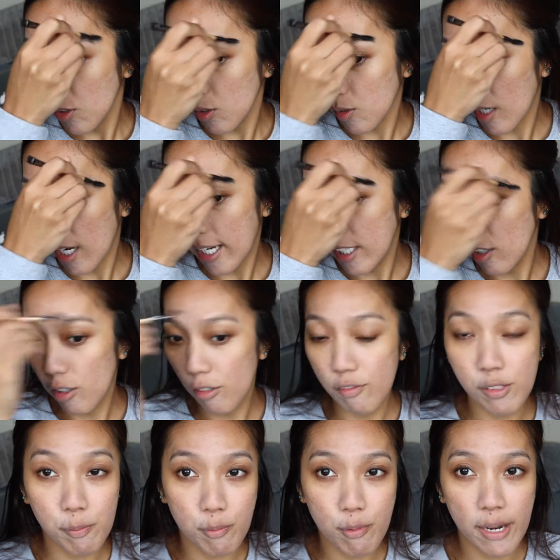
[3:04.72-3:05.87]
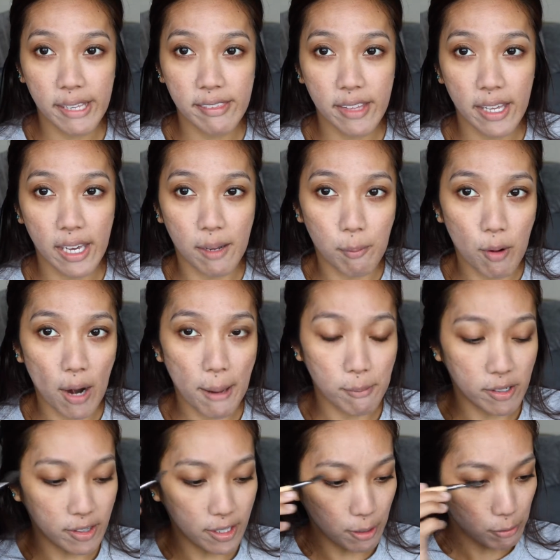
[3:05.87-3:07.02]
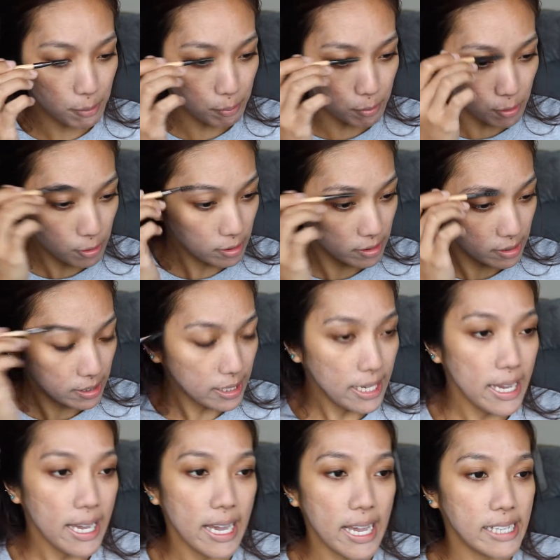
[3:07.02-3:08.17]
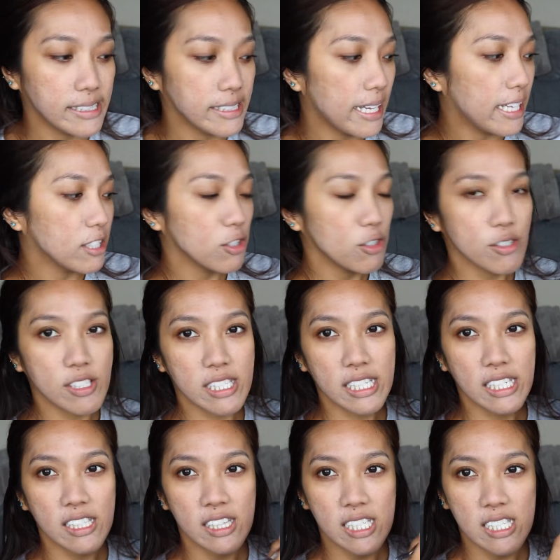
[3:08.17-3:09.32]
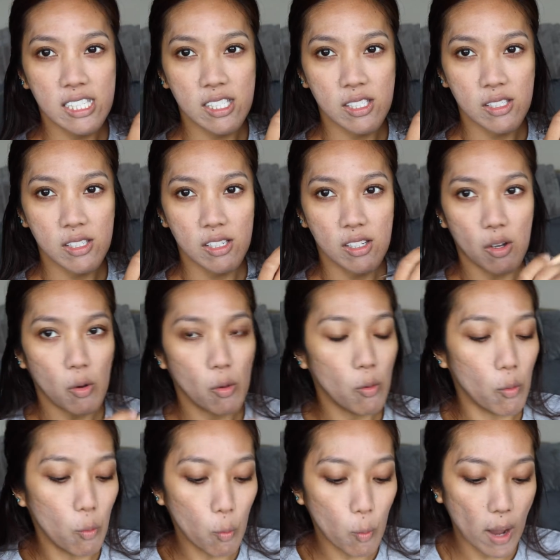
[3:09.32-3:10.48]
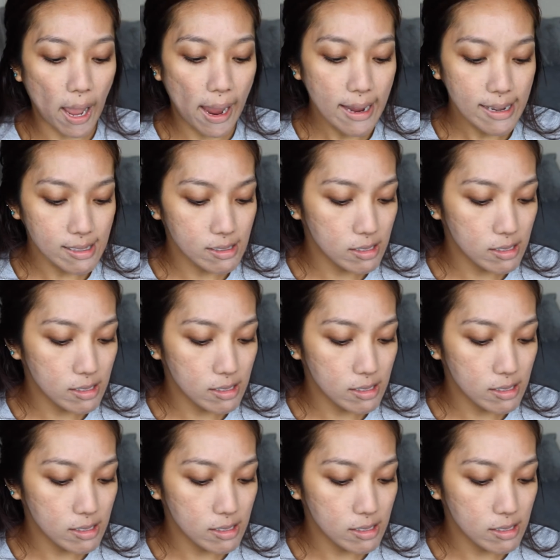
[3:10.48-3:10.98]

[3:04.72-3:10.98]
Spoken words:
to kind of spread that primer that we put, and then using this wax,